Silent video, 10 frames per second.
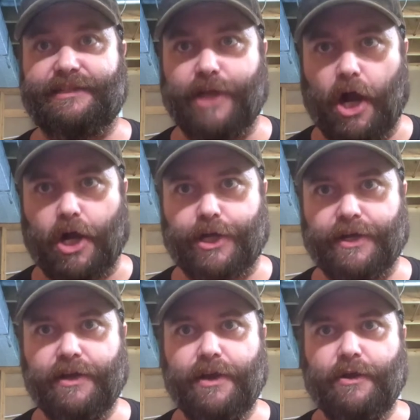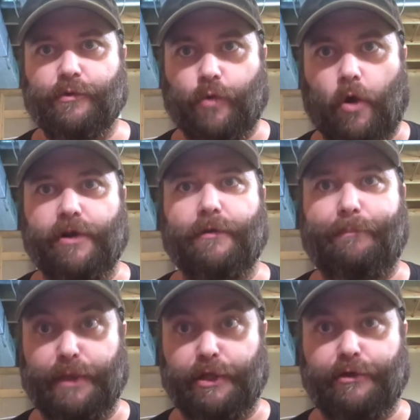dark royal
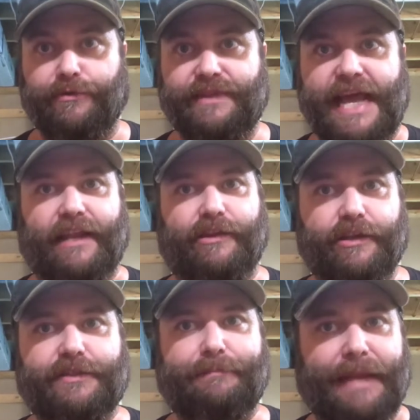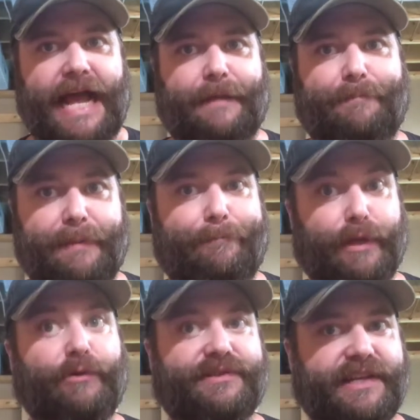blue that looks black, but
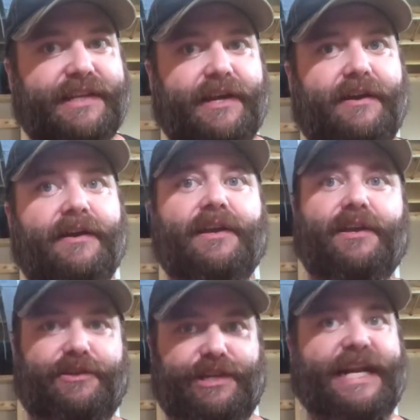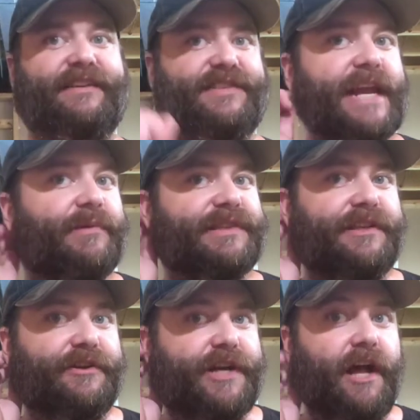blue is in there. So you got to stay
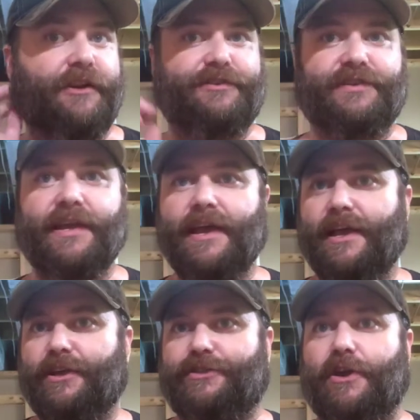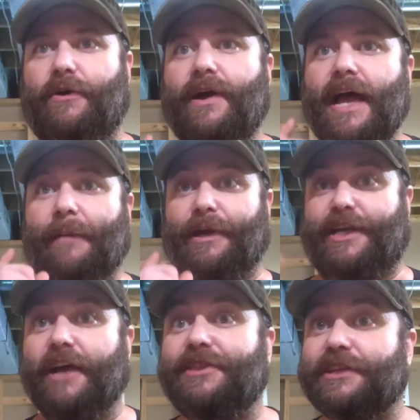within their colors. So I'm going to
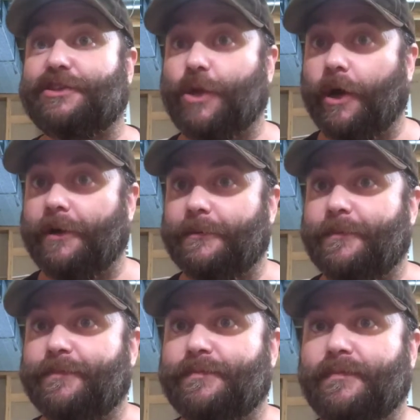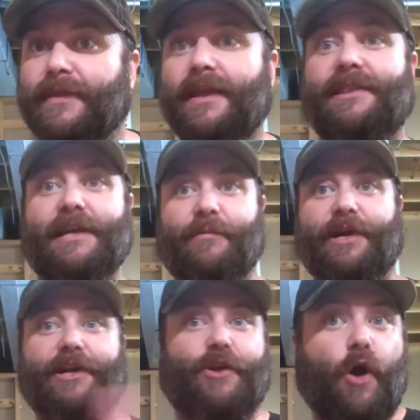cut this short. Then we're
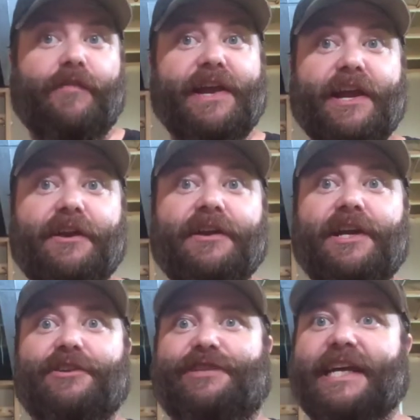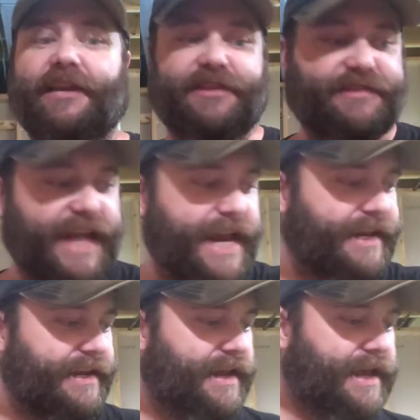going to go over here, check out the
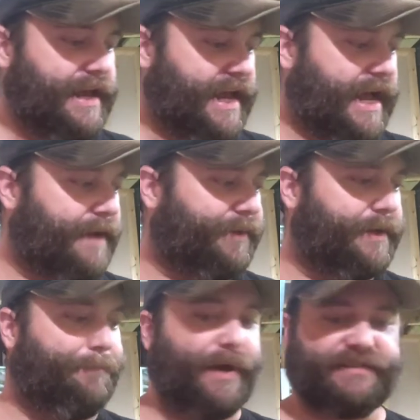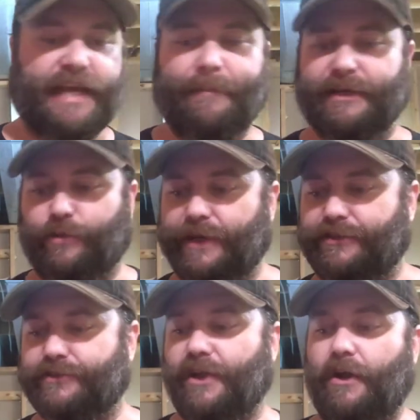tank. I'm going to bust out my
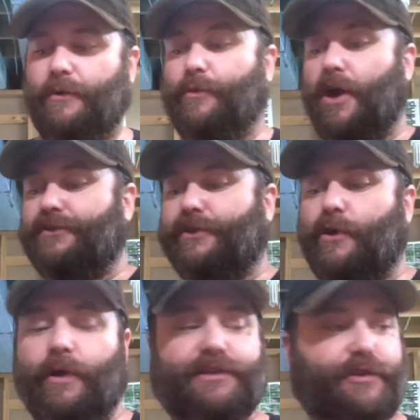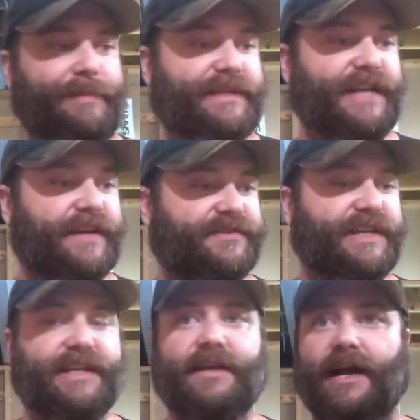tweezers. Oh, we're also going to be
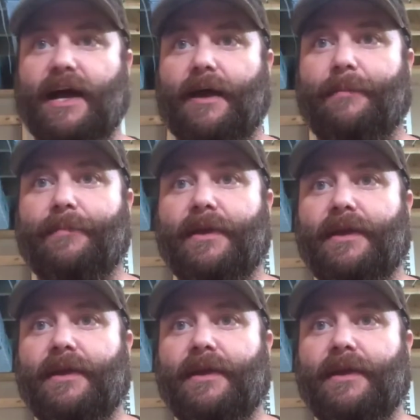testing GH